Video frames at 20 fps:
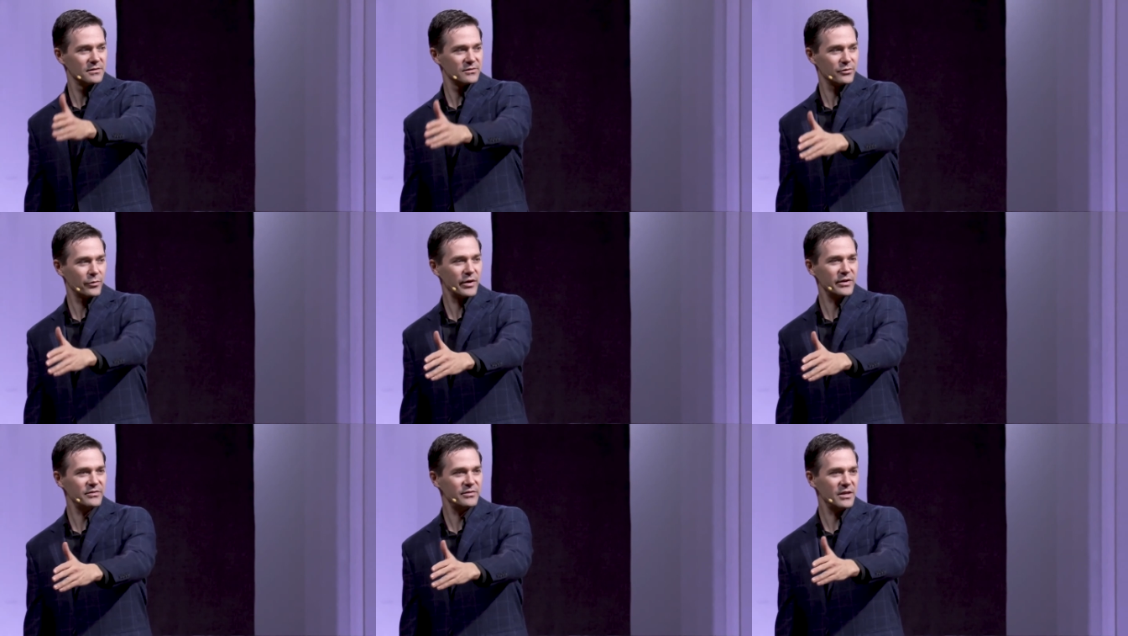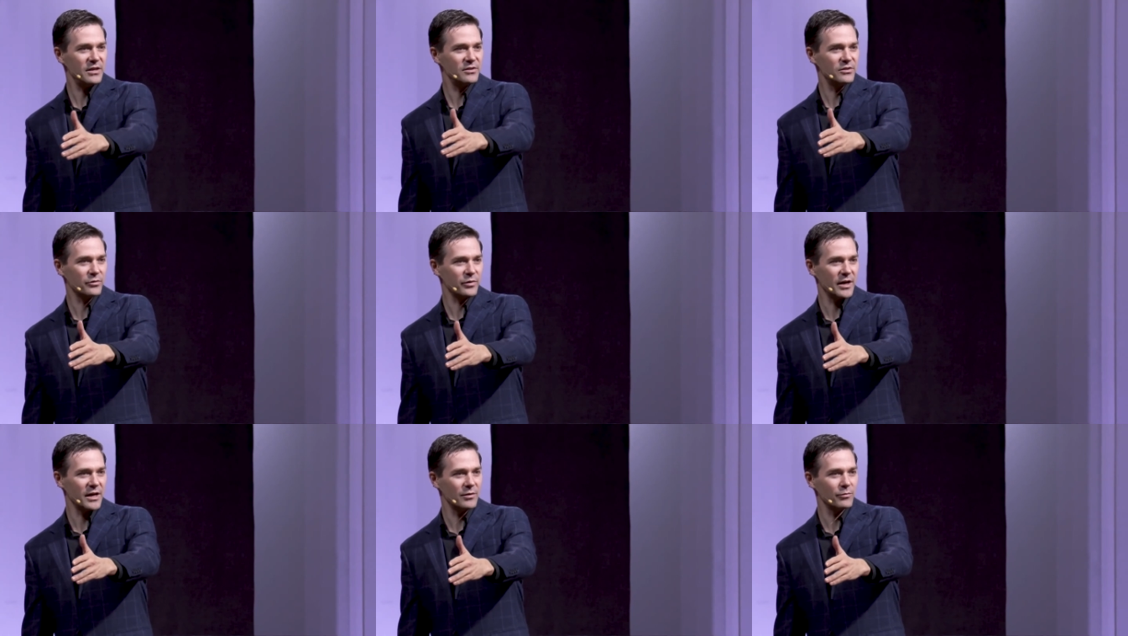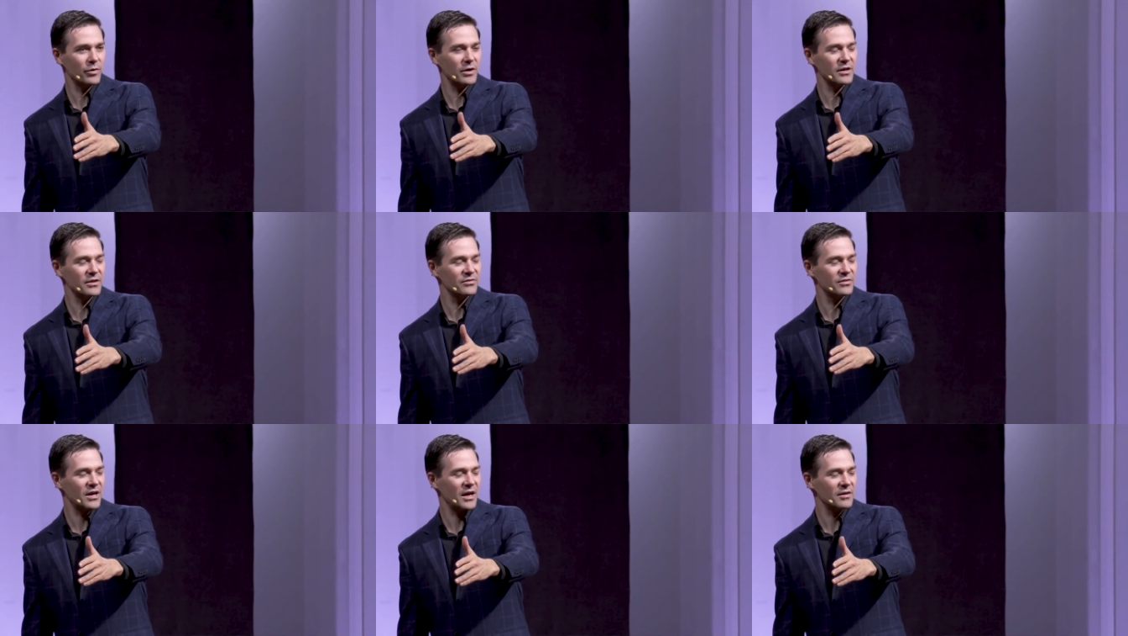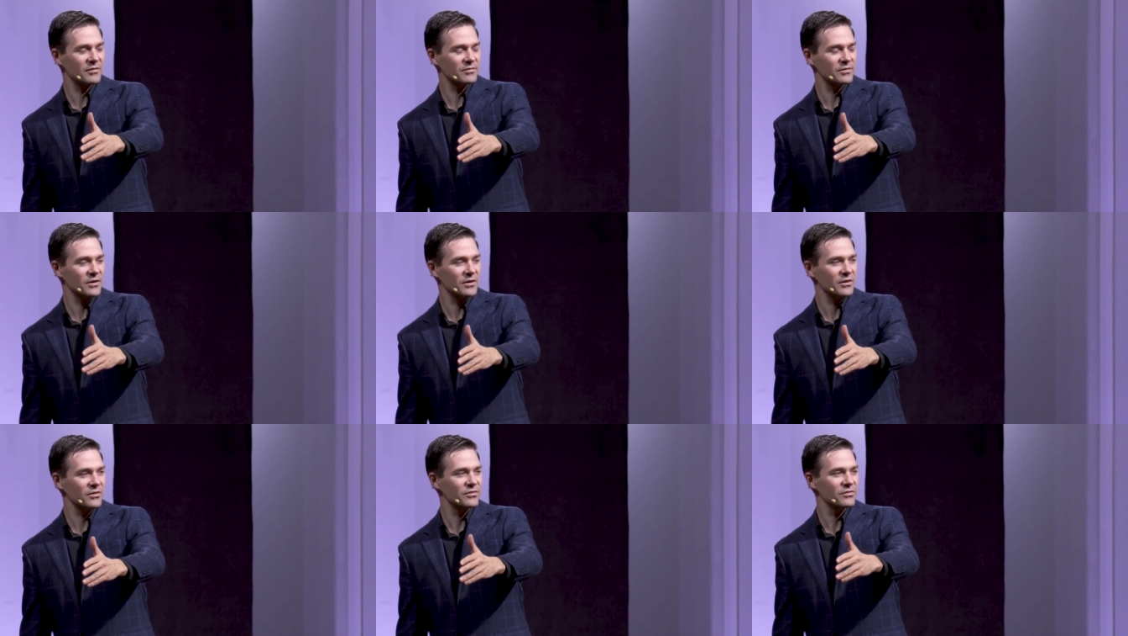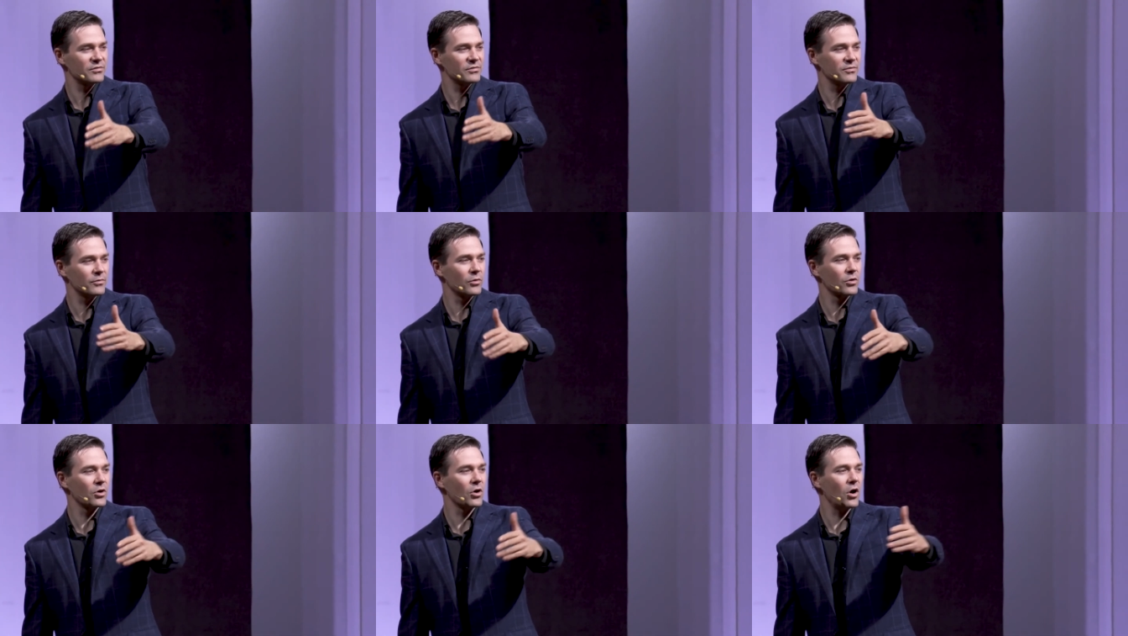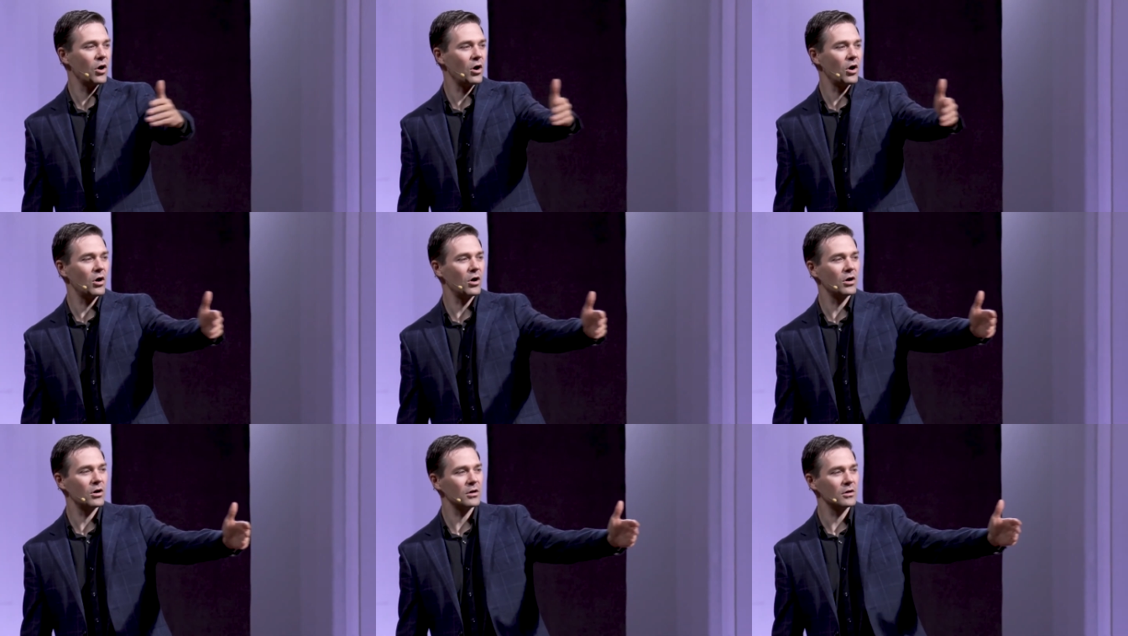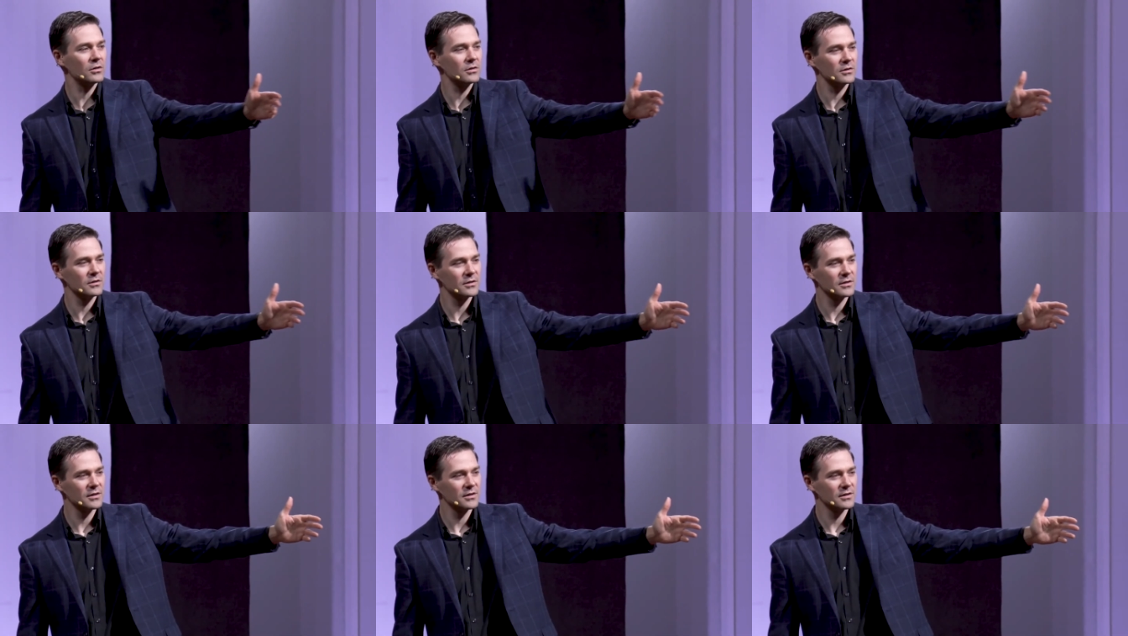23. And what is that verse? For all